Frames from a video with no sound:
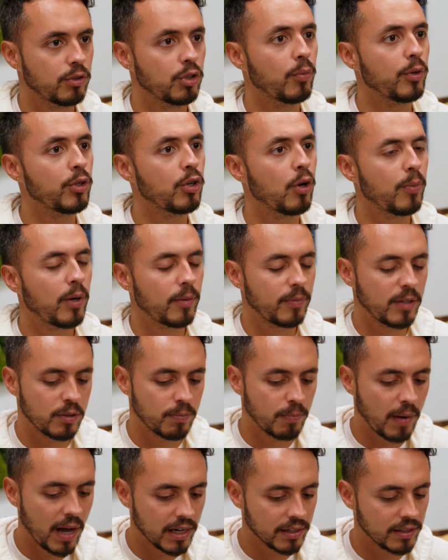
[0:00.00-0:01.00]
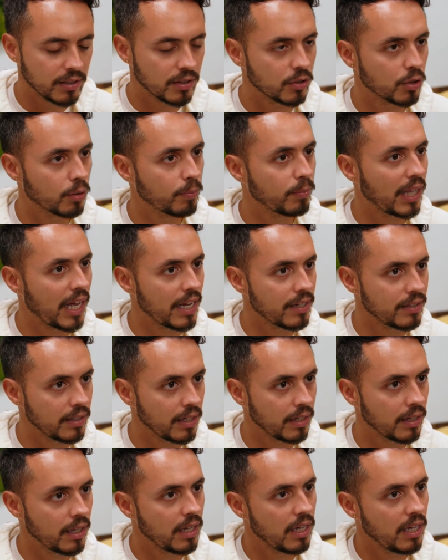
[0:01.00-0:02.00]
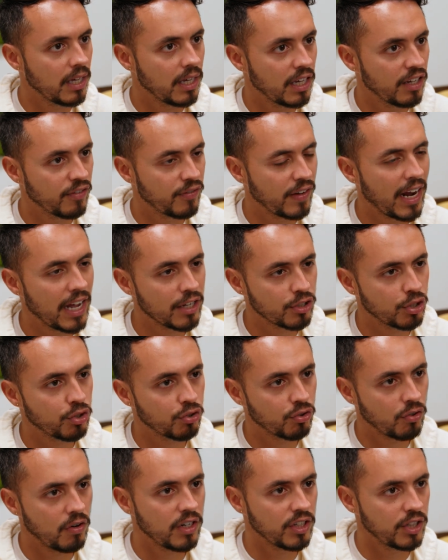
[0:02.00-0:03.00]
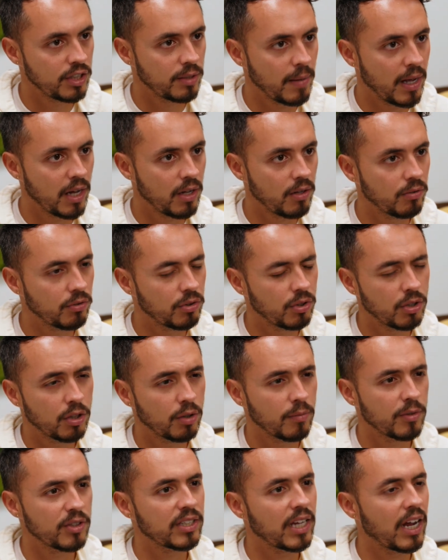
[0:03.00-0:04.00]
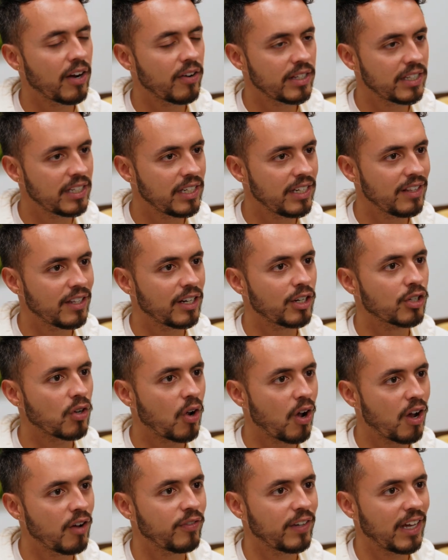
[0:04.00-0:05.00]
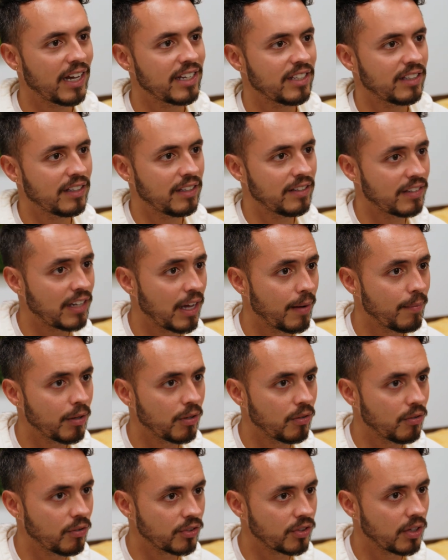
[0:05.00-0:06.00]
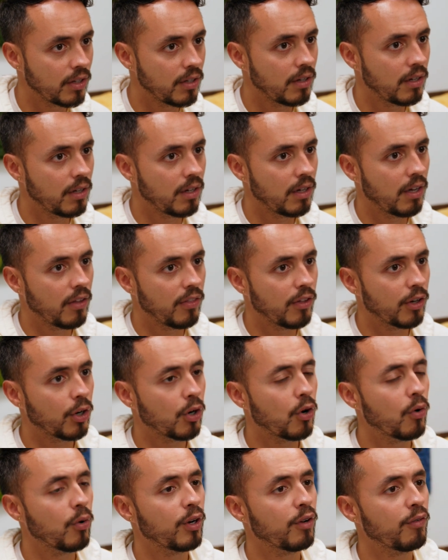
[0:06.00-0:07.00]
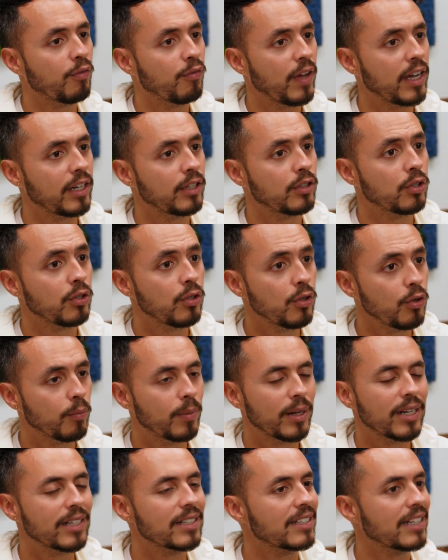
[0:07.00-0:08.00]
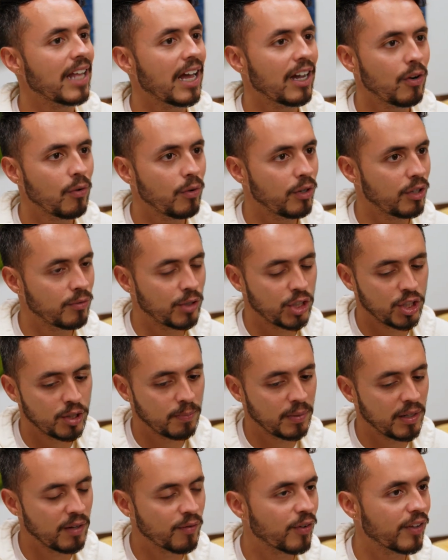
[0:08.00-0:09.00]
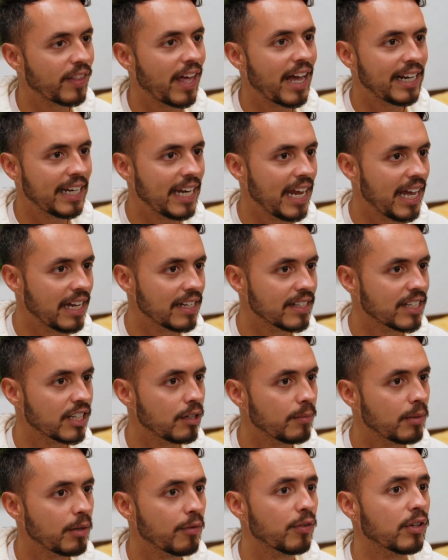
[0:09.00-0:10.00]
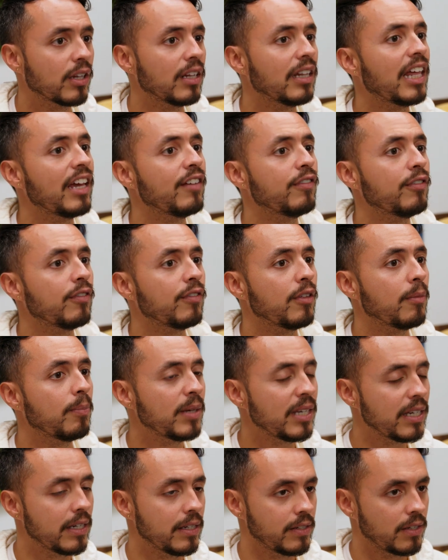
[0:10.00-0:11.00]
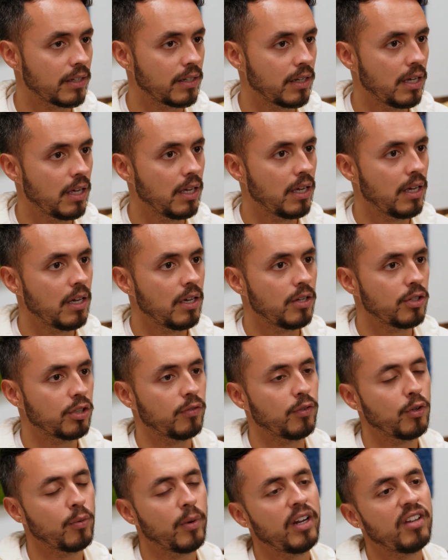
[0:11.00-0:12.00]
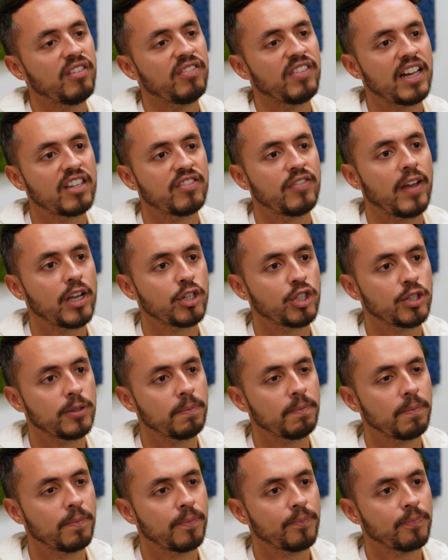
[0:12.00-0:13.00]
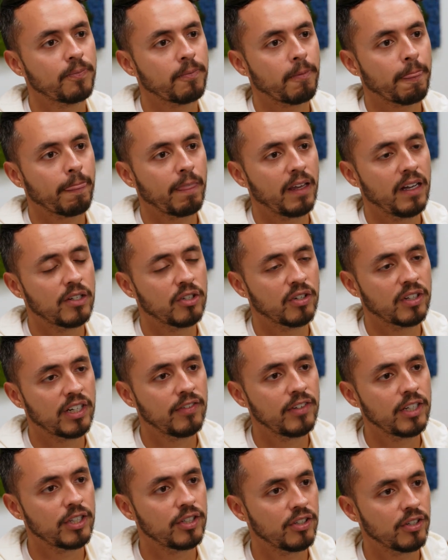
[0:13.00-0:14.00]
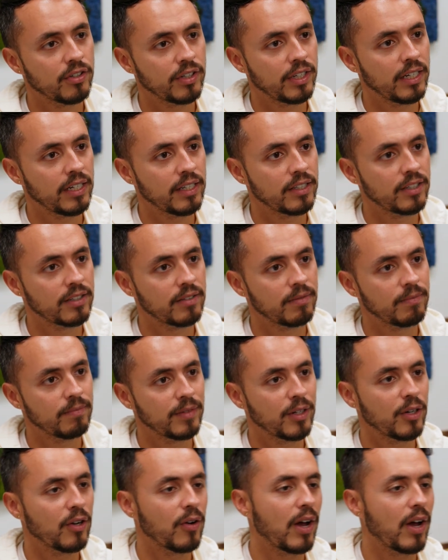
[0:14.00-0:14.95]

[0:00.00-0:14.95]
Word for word: So when you open up these boxes or plastic, if it has a strong smell, you can almost guarantee that it's off gassing these chemicals that are going to affect you, but it's not going to just be for that day. It's going to be for the life of the piece. So if you're wearing fast fashion and you're giving it to your kids, you